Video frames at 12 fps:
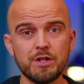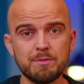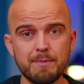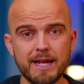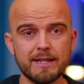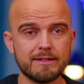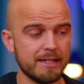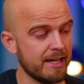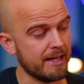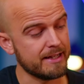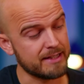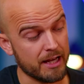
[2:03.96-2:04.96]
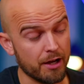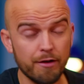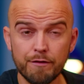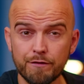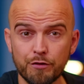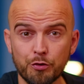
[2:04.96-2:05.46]
which means that it is
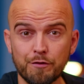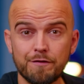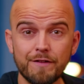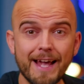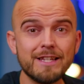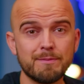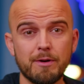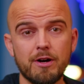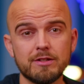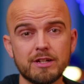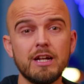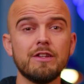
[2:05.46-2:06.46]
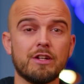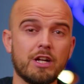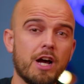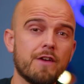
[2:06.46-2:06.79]
a full face mask that